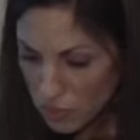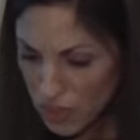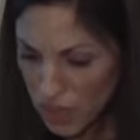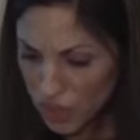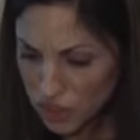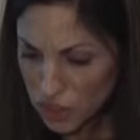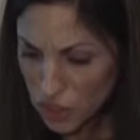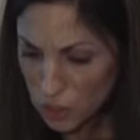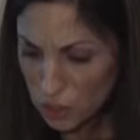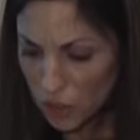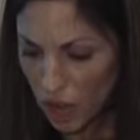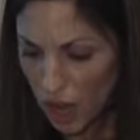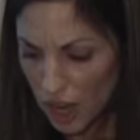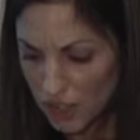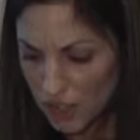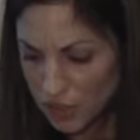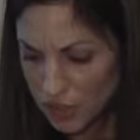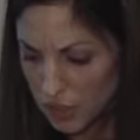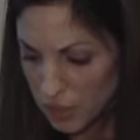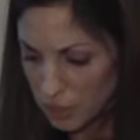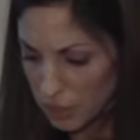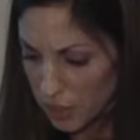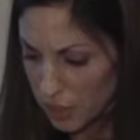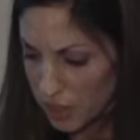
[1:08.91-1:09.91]
So
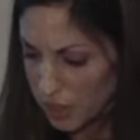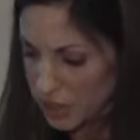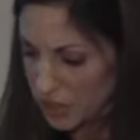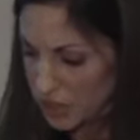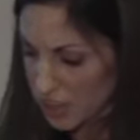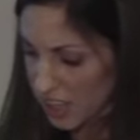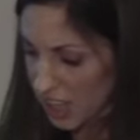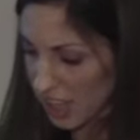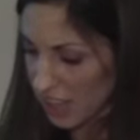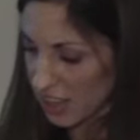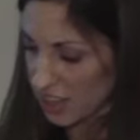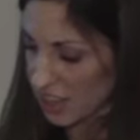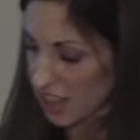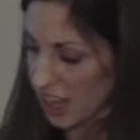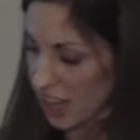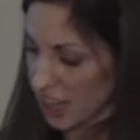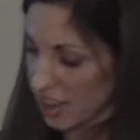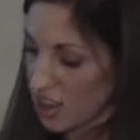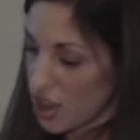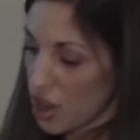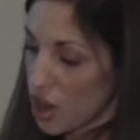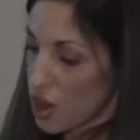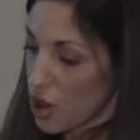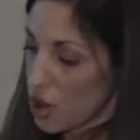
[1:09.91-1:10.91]
Prosser and Burke state
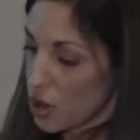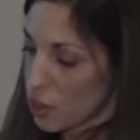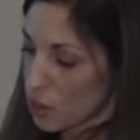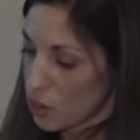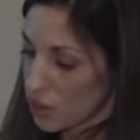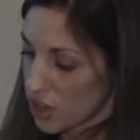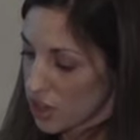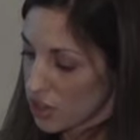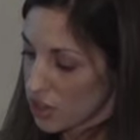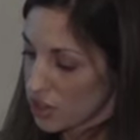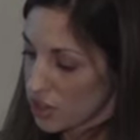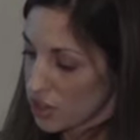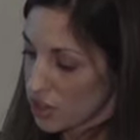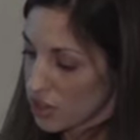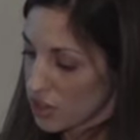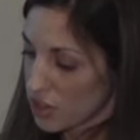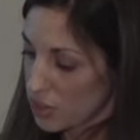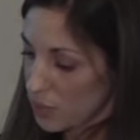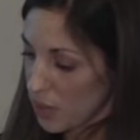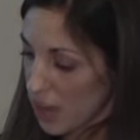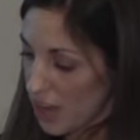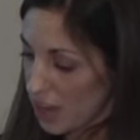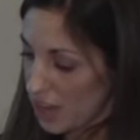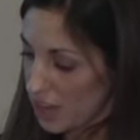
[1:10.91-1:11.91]
that words are the
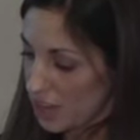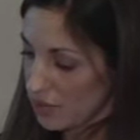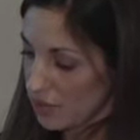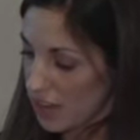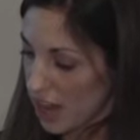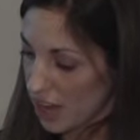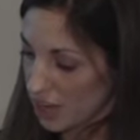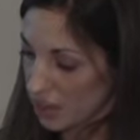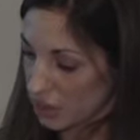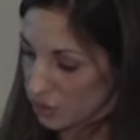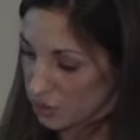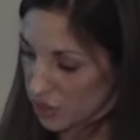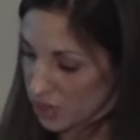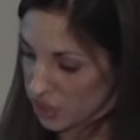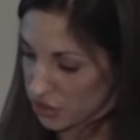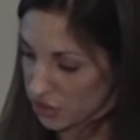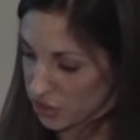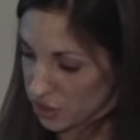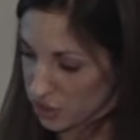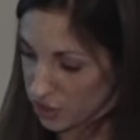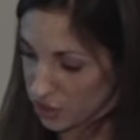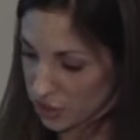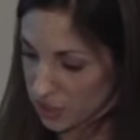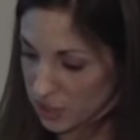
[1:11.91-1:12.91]
domain of adult
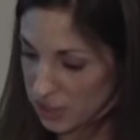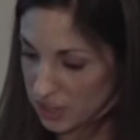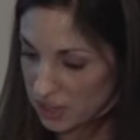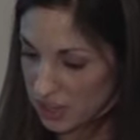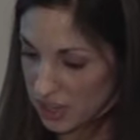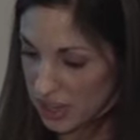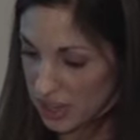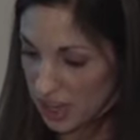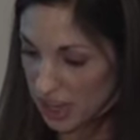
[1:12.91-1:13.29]
researchers